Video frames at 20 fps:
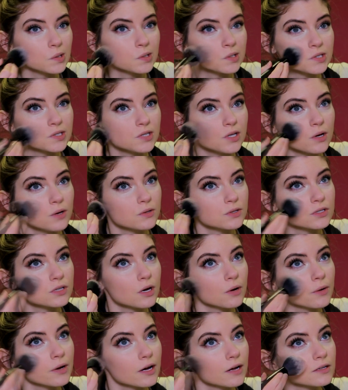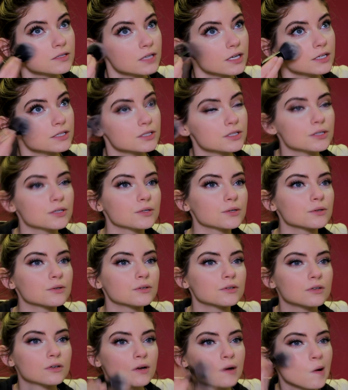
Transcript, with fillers: It looks so snowy outside too,